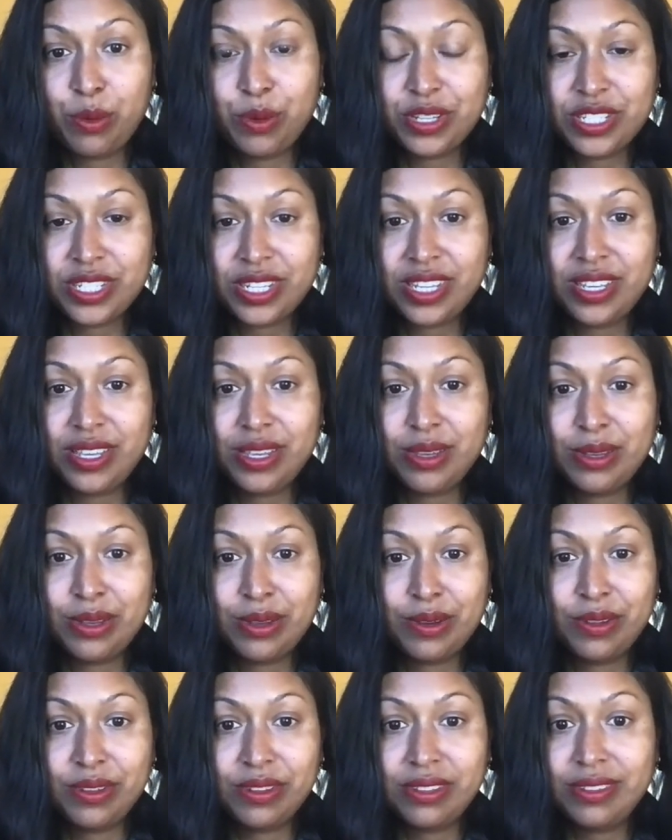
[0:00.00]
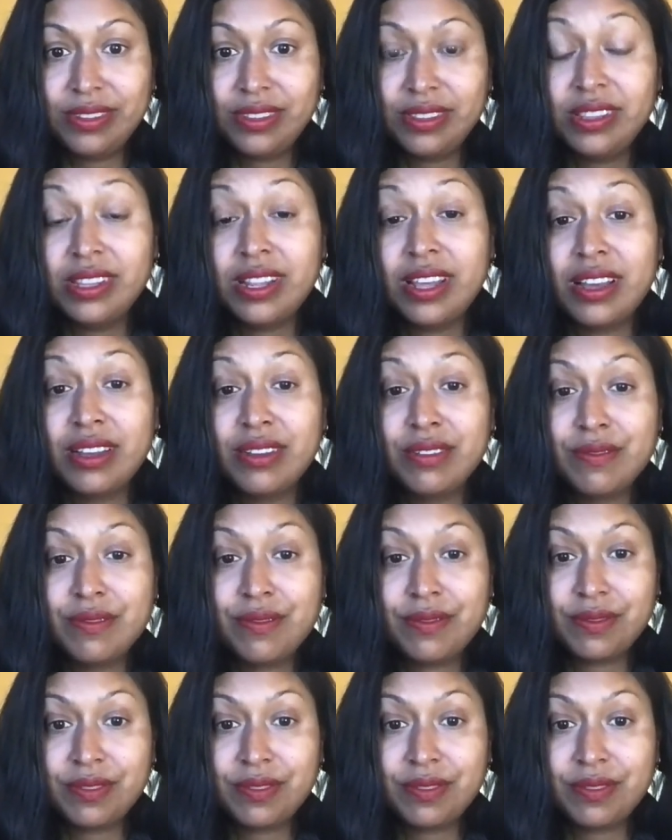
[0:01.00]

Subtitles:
wishing you love,